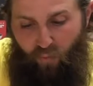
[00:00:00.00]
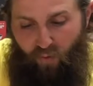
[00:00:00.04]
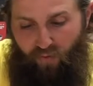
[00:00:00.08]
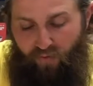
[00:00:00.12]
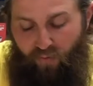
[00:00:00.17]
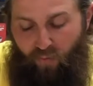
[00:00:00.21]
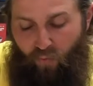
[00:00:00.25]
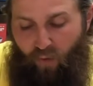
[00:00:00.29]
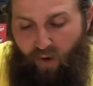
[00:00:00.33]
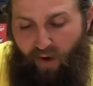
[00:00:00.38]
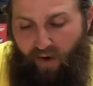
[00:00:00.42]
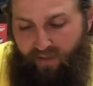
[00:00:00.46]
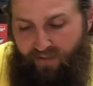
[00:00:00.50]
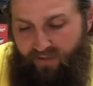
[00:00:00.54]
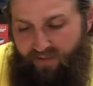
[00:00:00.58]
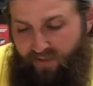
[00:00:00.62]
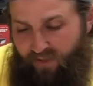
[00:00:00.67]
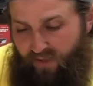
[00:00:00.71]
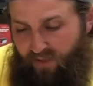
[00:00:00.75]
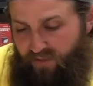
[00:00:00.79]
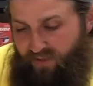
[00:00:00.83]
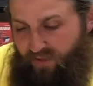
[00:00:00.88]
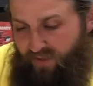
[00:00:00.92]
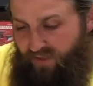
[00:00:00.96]
the wax
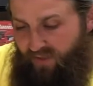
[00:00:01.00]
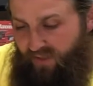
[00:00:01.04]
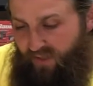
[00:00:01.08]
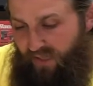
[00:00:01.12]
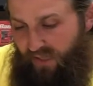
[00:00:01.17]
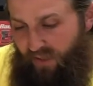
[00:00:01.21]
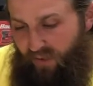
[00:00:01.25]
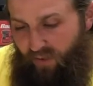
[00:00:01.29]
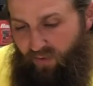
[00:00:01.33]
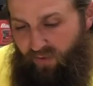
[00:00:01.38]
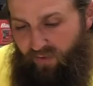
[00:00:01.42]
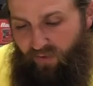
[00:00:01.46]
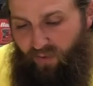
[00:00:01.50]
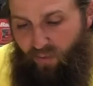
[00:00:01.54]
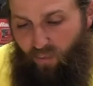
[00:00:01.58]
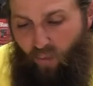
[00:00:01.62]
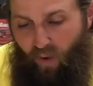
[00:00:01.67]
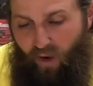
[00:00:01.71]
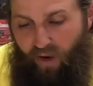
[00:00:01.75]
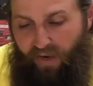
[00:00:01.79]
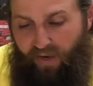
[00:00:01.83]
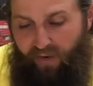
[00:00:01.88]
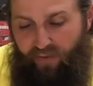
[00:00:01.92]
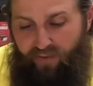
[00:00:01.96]
touches the
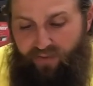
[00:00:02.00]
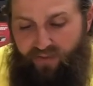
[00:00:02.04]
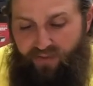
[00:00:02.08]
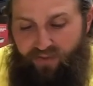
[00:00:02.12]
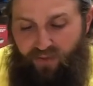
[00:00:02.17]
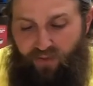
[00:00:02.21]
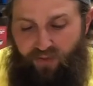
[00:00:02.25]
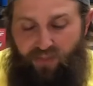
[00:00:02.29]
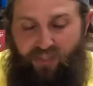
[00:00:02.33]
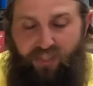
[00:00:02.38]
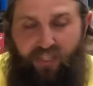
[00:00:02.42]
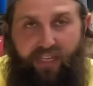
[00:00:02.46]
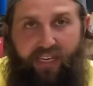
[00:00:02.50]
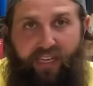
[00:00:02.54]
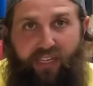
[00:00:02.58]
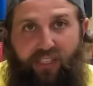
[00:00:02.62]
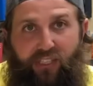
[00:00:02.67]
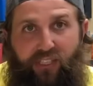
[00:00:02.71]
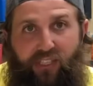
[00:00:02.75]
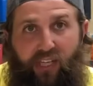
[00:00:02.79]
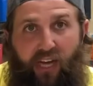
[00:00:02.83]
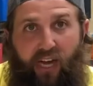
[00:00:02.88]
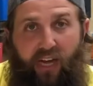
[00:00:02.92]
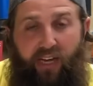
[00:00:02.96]
wire, it starts to get
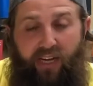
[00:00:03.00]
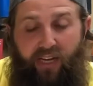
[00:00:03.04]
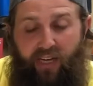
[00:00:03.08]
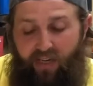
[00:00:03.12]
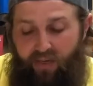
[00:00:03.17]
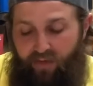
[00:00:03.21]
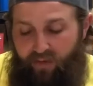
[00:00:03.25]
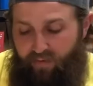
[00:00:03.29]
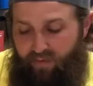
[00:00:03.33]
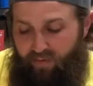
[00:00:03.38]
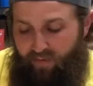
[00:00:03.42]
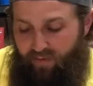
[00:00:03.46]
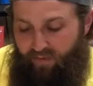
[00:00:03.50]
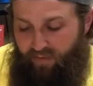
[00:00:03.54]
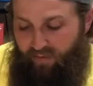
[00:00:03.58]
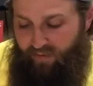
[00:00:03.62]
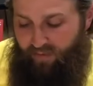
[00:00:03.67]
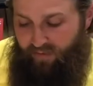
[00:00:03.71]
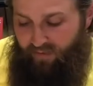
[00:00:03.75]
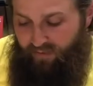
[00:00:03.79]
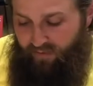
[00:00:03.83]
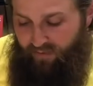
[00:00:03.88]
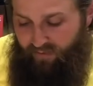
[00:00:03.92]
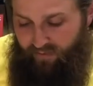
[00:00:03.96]
shiny,
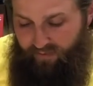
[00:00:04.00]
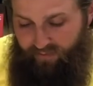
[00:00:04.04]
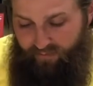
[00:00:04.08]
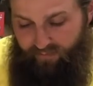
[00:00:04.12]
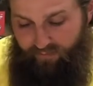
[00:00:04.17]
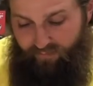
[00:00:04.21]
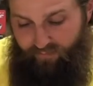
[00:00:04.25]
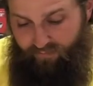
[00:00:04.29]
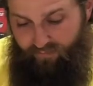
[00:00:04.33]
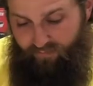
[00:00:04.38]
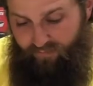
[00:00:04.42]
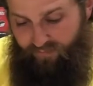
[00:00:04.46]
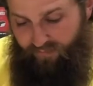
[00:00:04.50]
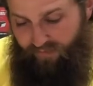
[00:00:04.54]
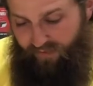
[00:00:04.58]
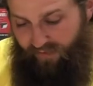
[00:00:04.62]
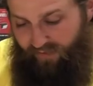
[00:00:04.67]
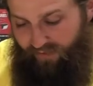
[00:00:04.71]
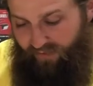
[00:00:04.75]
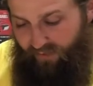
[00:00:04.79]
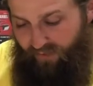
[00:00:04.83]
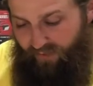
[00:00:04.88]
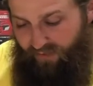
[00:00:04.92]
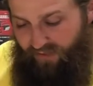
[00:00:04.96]
and
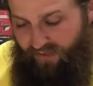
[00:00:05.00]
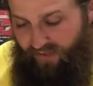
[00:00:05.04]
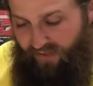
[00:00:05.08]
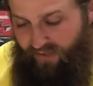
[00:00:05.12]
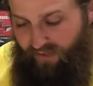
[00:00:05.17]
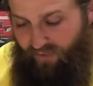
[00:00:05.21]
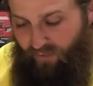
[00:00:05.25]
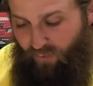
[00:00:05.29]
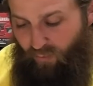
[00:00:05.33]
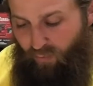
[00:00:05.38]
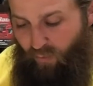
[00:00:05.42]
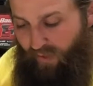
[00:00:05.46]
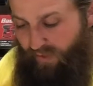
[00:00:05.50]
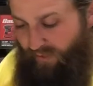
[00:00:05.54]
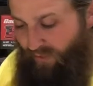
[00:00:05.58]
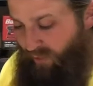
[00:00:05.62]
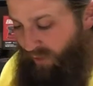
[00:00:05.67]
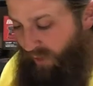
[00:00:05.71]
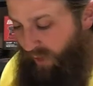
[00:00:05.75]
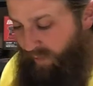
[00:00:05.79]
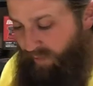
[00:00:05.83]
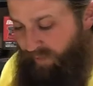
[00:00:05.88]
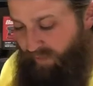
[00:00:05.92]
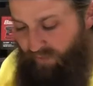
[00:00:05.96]
you'll see a little wet
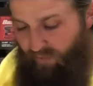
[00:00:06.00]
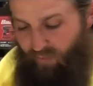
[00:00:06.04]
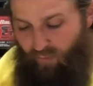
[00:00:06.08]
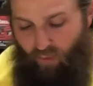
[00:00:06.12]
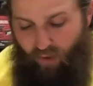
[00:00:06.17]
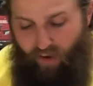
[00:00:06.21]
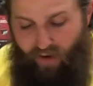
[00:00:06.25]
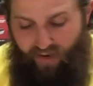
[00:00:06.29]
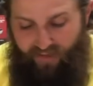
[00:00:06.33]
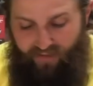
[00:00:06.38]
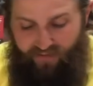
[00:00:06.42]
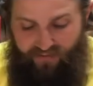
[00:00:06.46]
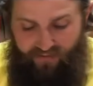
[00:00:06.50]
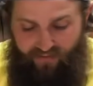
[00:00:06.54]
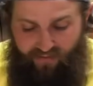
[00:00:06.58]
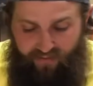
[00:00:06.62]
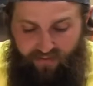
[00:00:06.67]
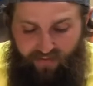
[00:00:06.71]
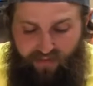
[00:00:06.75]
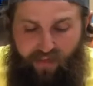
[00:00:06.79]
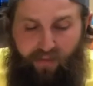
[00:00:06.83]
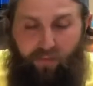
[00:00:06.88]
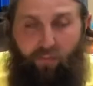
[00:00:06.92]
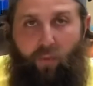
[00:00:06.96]
droplet of wax, and
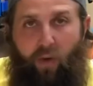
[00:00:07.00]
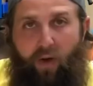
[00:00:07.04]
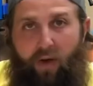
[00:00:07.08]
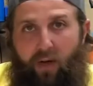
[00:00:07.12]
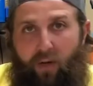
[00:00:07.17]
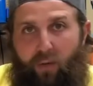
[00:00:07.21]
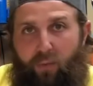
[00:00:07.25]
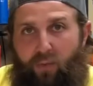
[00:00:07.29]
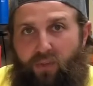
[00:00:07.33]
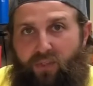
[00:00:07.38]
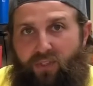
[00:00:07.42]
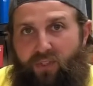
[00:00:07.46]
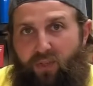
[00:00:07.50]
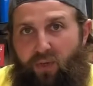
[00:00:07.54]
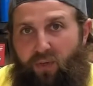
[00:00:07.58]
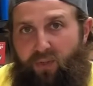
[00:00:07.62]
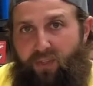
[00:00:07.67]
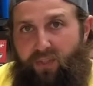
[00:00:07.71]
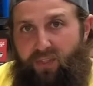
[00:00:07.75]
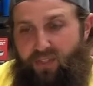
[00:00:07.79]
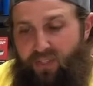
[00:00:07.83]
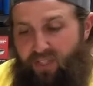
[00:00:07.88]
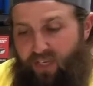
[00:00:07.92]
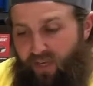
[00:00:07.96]
then that wire will start to
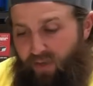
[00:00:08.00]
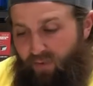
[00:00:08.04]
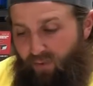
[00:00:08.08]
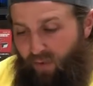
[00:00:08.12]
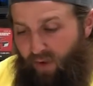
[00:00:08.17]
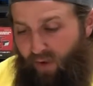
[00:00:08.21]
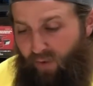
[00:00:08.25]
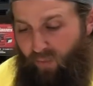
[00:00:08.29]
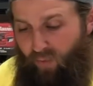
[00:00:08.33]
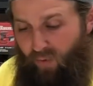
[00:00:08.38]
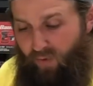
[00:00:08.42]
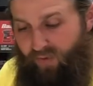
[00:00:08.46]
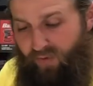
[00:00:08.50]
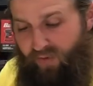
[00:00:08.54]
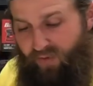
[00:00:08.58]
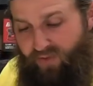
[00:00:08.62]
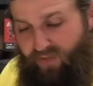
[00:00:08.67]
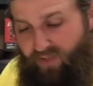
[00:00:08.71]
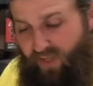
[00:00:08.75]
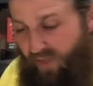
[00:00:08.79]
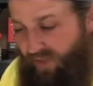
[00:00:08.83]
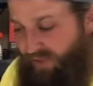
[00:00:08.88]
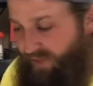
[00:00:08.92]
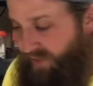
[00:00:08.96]
sink right where there's
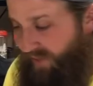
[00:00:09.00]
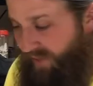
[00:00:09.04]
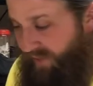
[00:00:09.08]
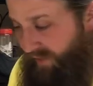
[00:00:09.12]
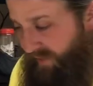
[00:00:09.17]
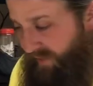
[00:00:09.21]
tension.